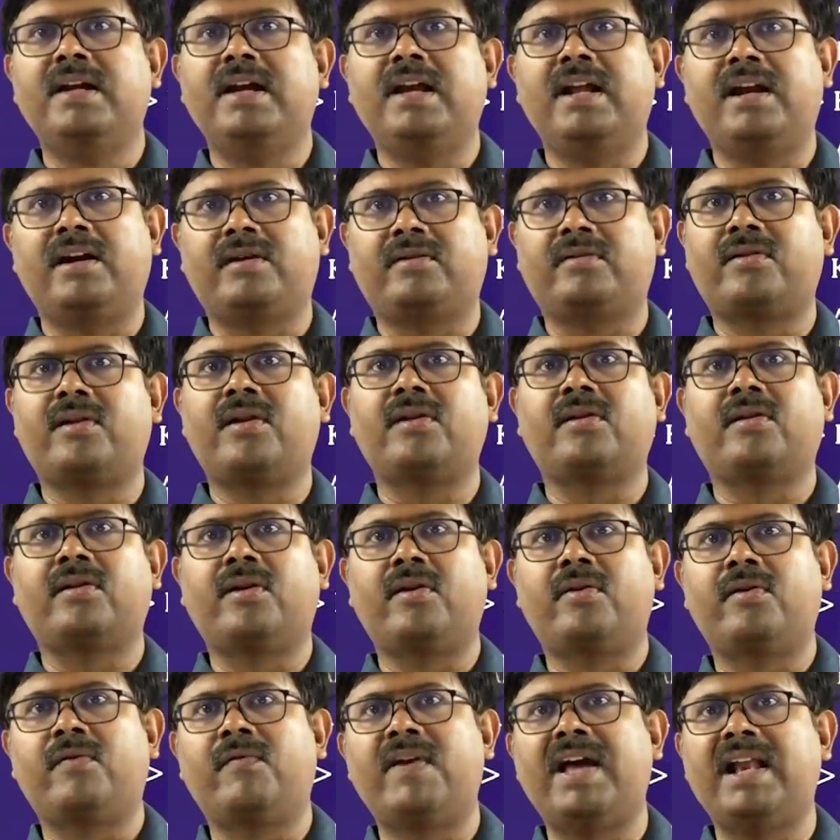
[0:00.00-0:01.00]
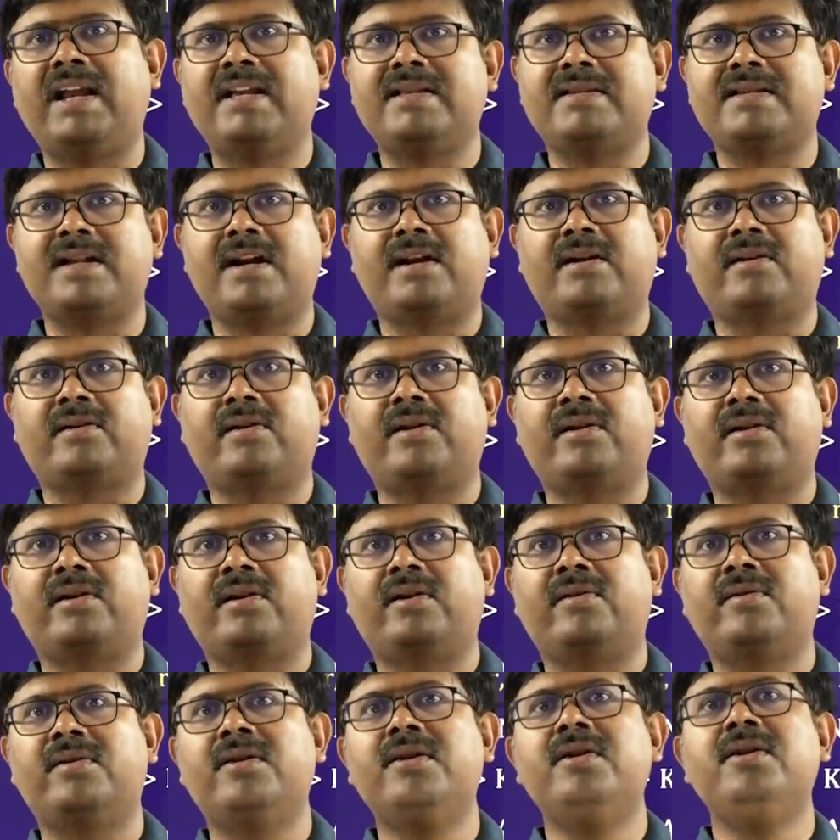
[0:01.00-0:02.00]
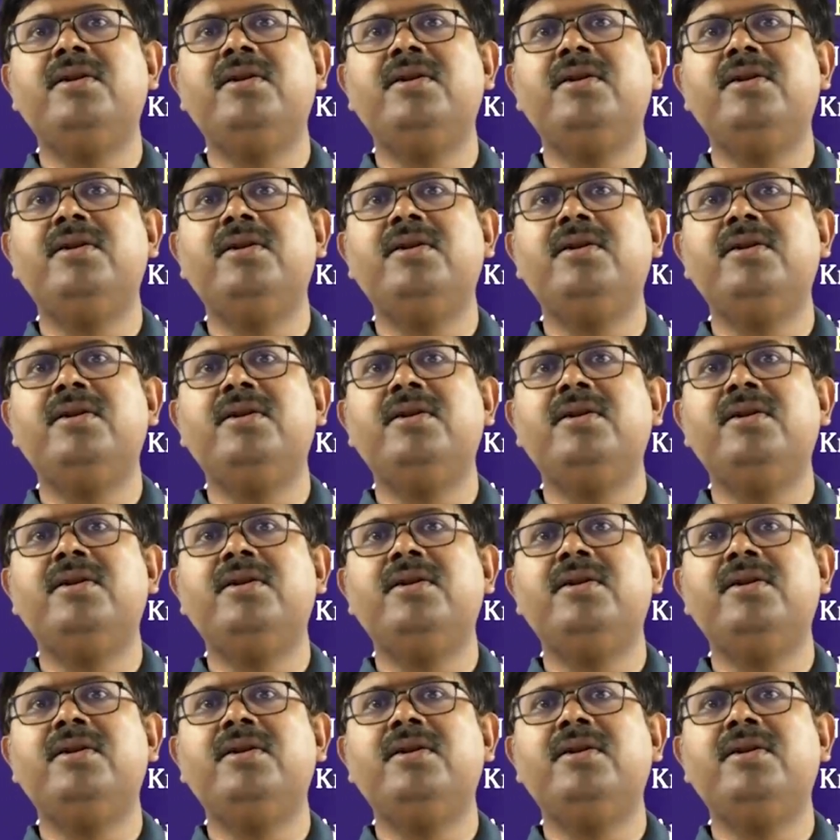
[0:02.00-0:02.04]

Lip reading: electron cloud, valence electron cloud.